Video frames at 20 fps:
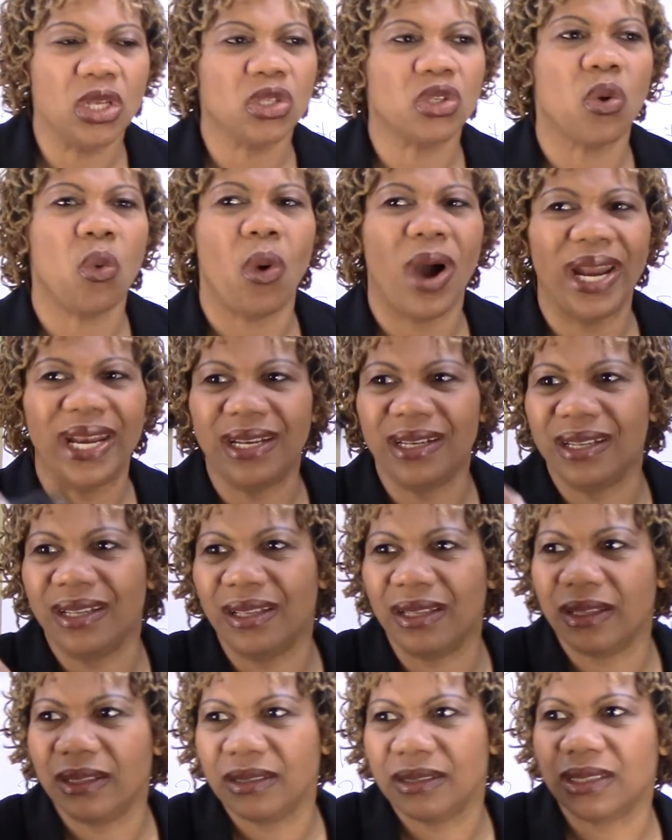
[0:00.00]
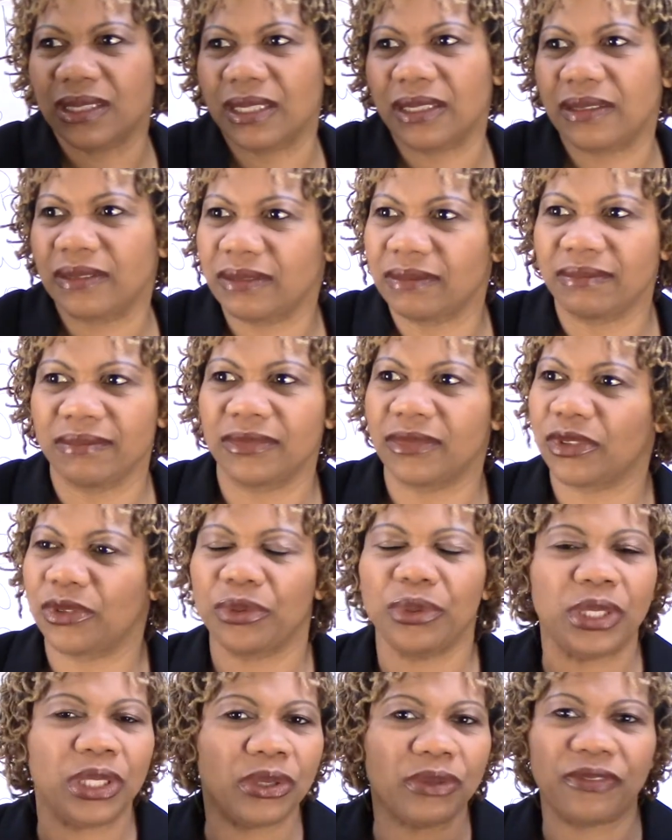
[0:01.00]
So what are the
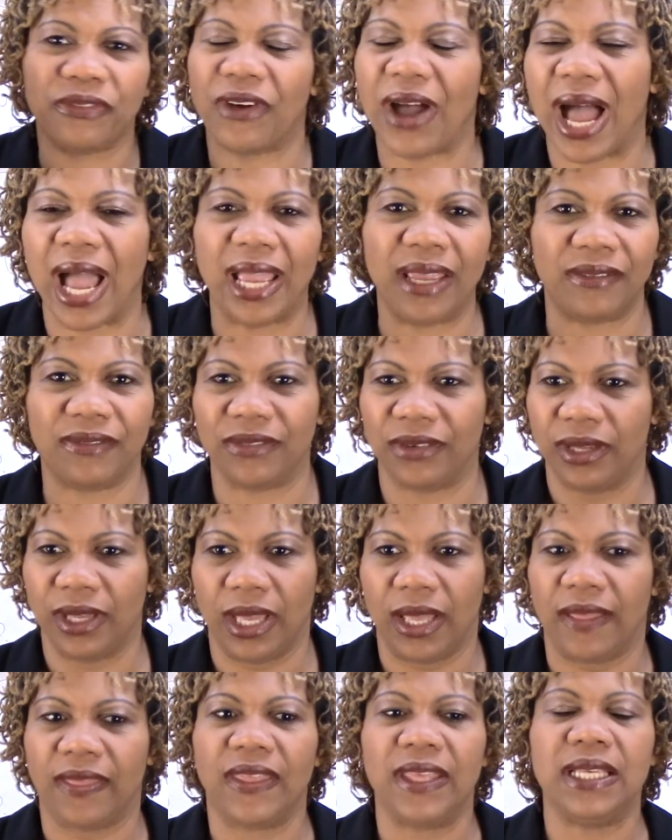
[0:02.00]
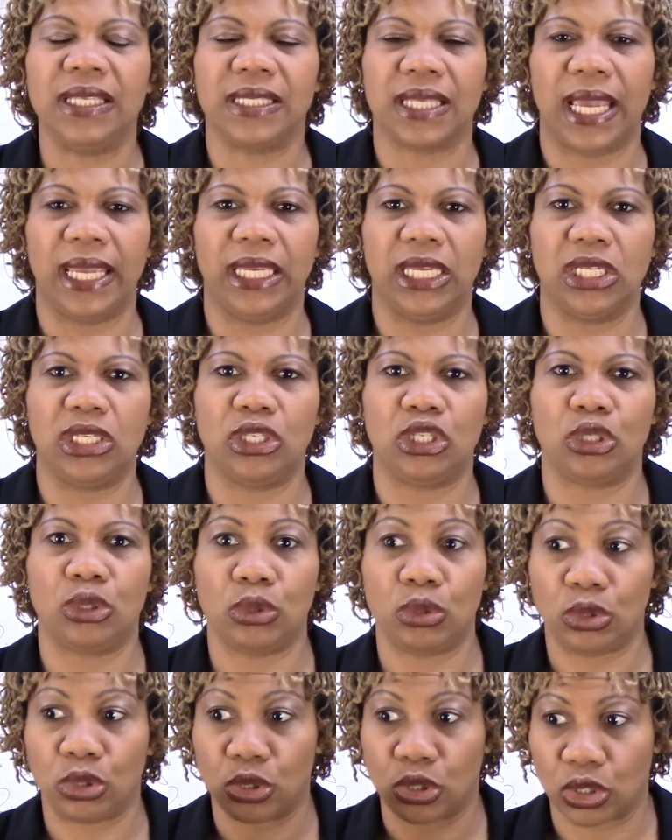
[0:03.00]
3 to 5 things I can
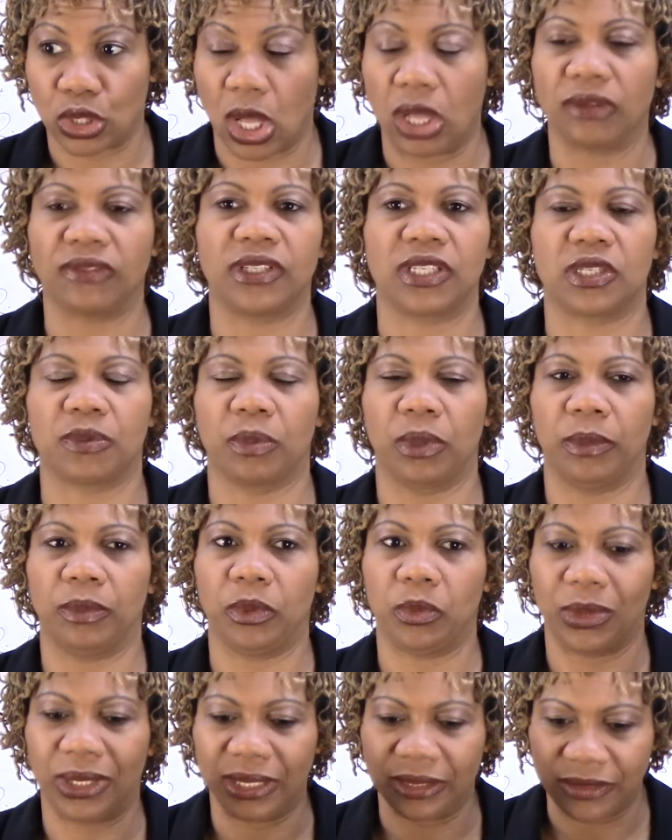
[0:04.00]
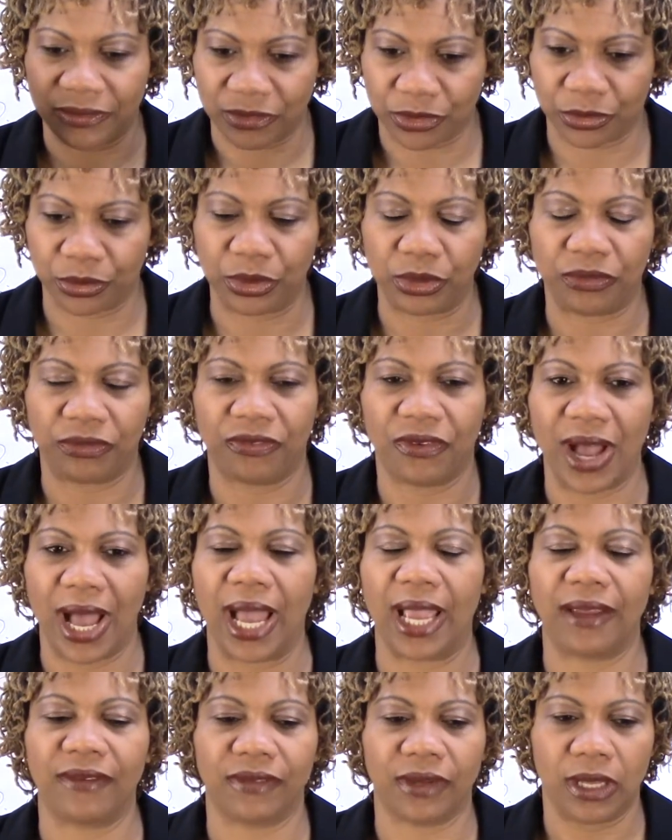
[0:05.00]
do to solve this problem? What are the 3 to
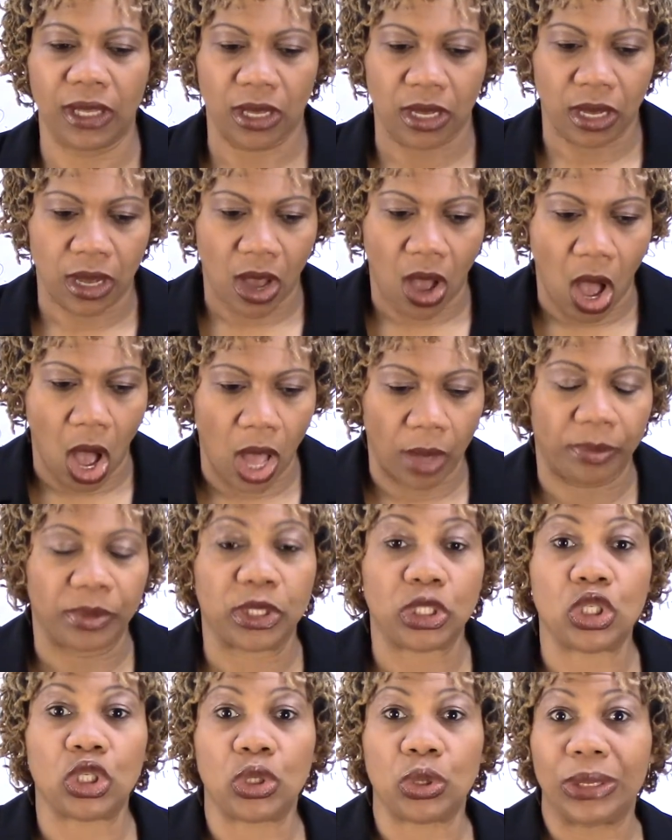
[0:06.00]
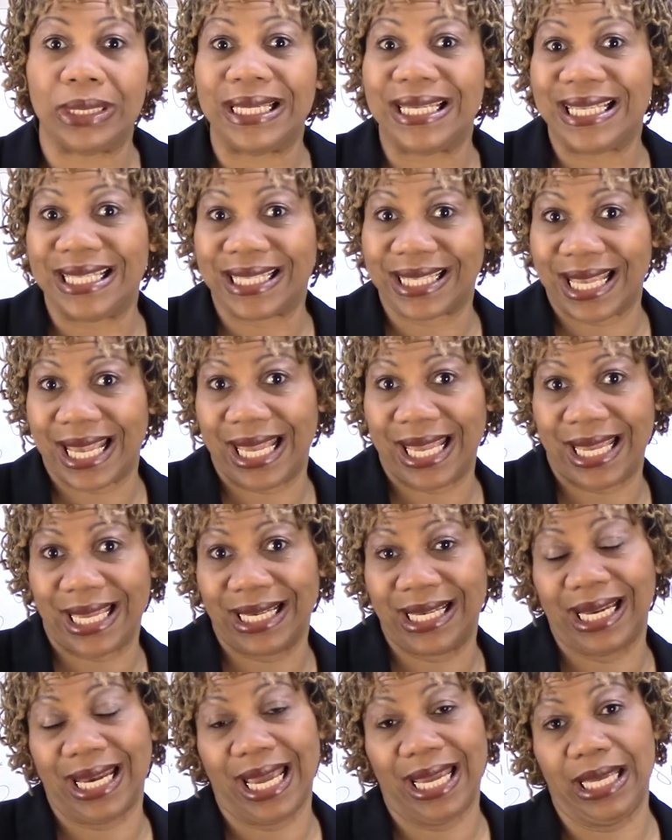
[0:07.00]
5 opportunities here
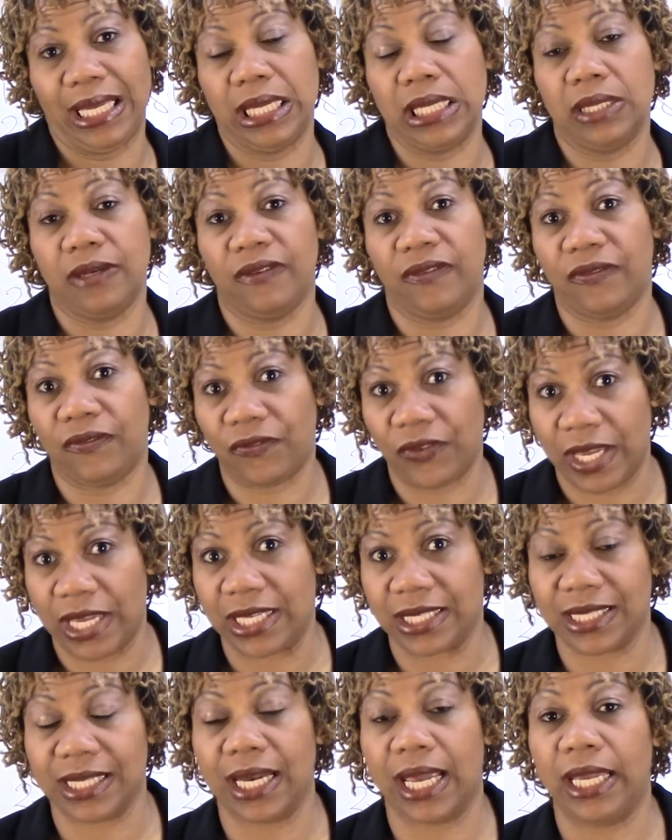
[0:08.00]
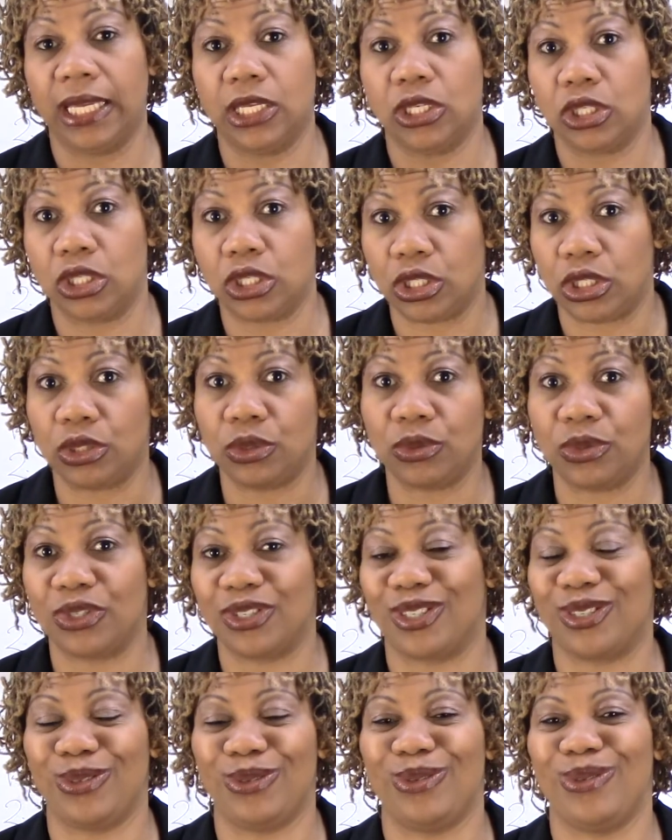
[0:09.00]
that I can face, that I can use
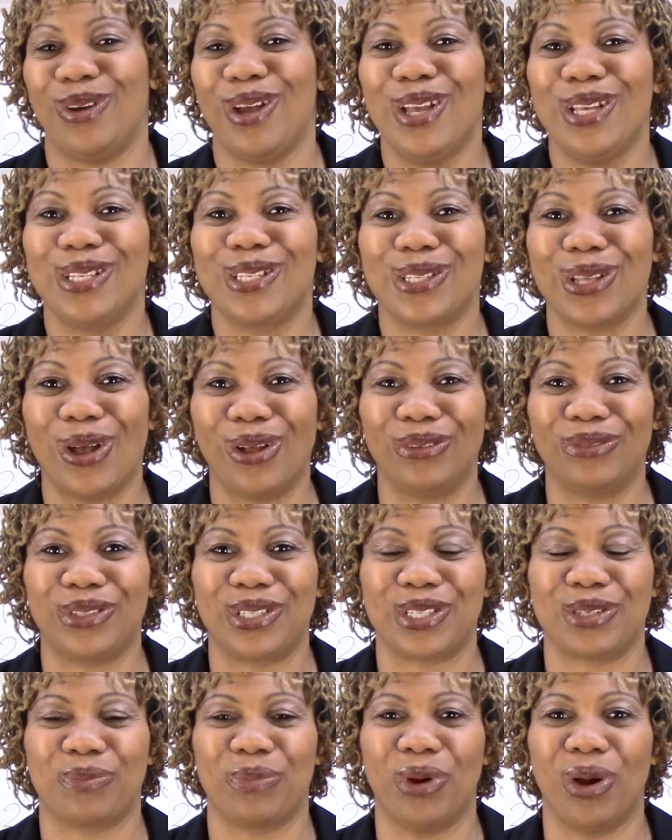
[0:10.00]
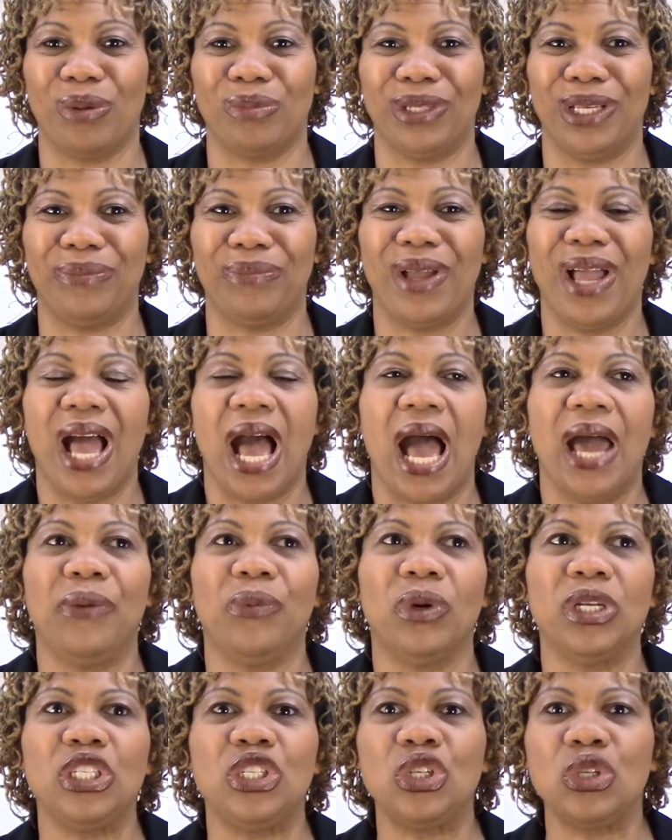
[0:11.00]
to solve this problem? And
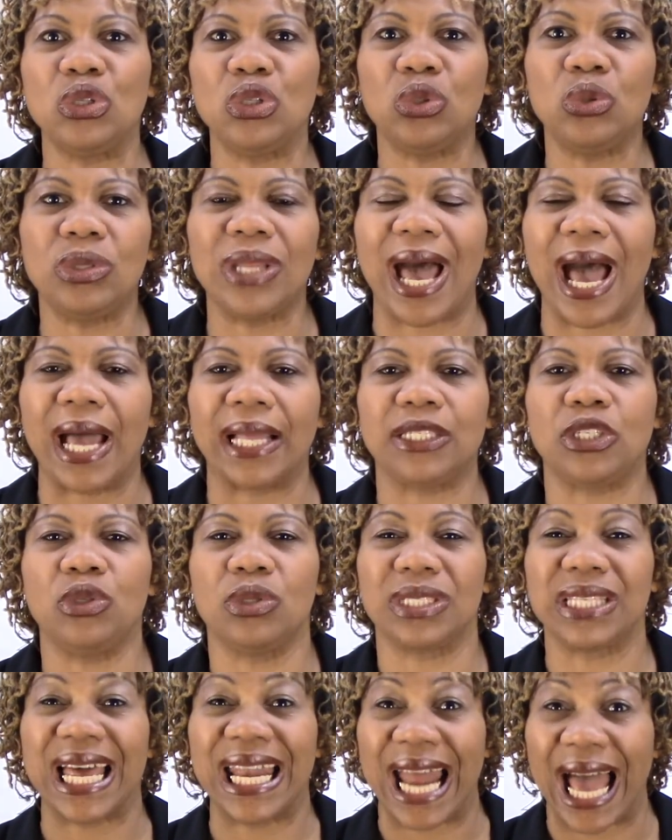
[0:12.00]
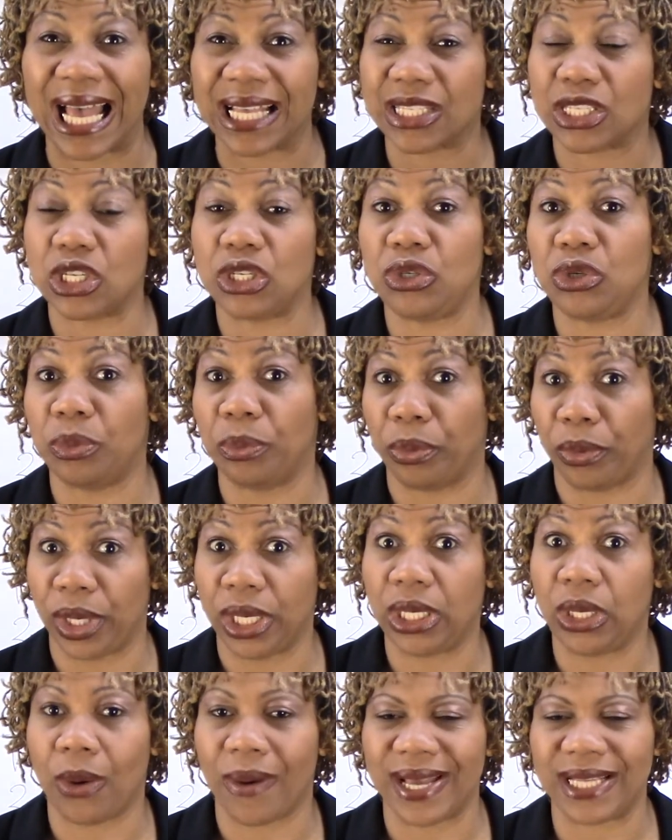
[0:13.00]
once you do that, you start asking your
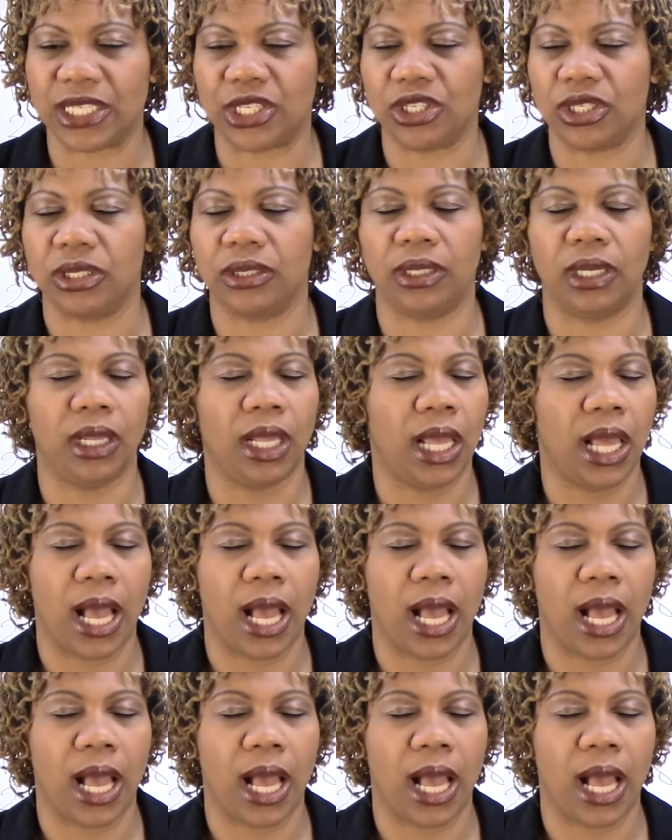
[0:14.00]
brain question.